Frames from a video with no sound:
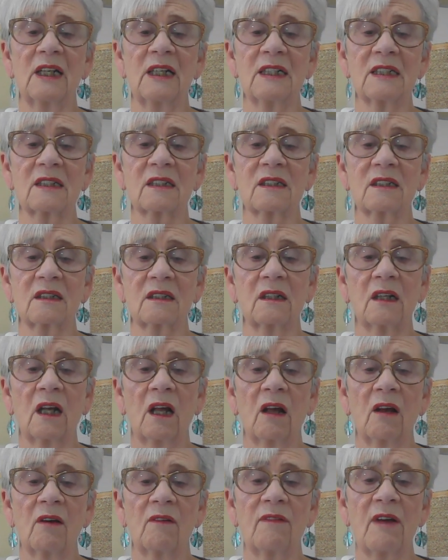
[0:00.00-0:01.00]
is
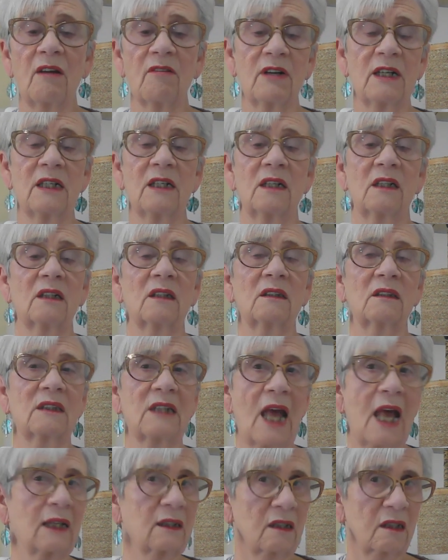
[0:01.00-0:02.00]
very
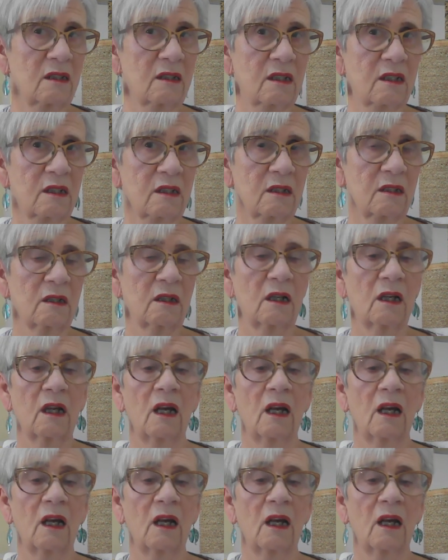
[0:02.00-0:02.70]
tense.